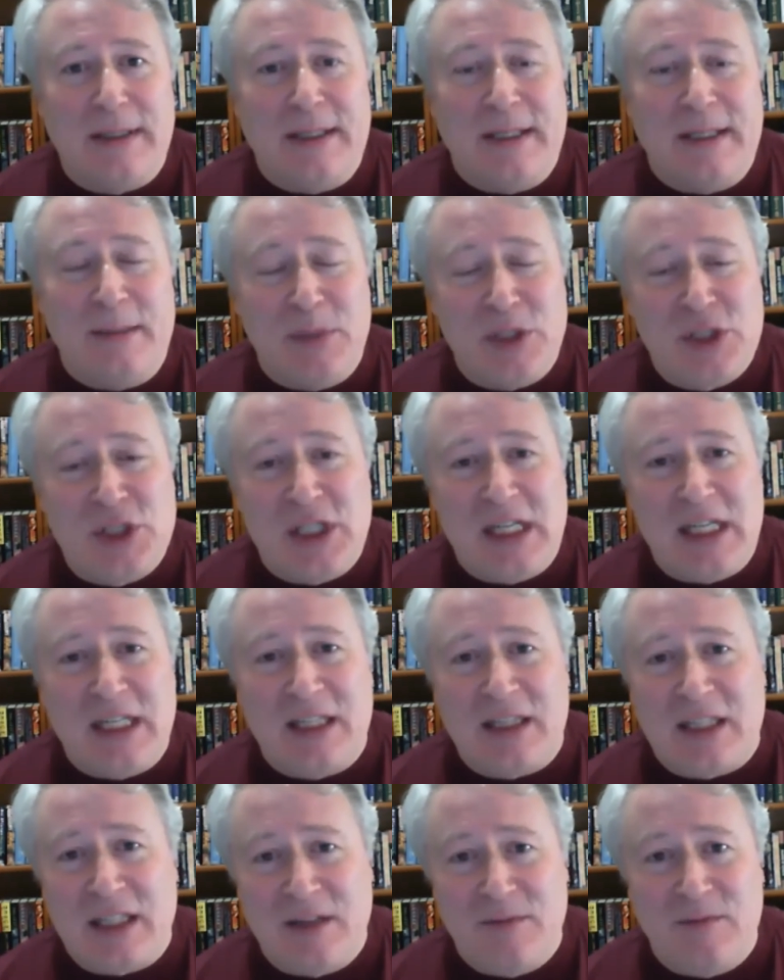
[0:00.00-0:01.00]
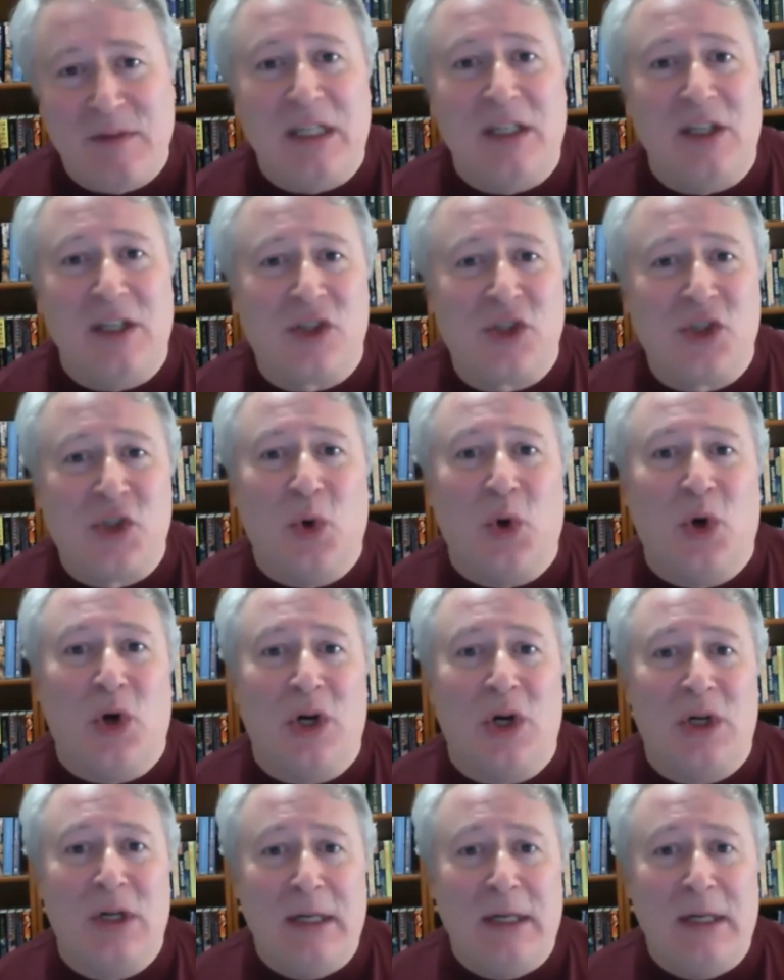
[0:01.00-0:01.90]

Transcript: machine at the convenience store